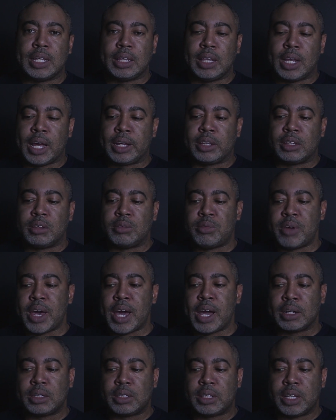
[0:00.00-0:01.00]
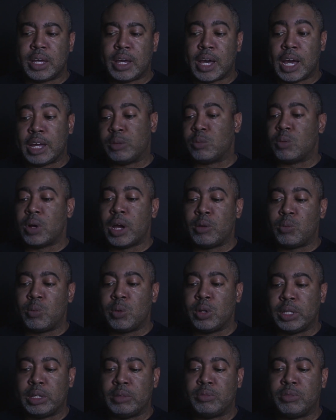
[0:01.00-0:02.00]
I like the fact that I
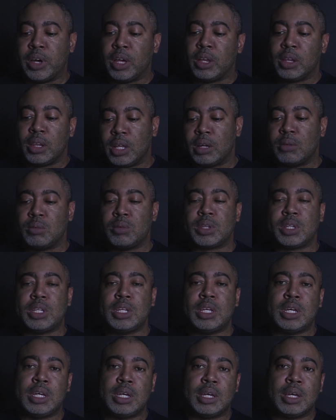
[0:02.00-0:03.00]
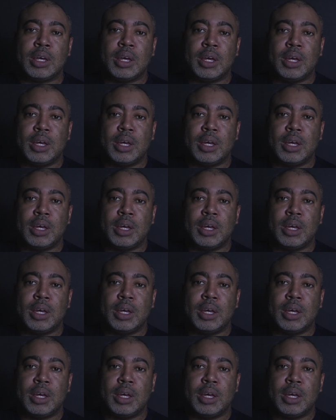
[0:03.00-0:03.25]
really fell in love with the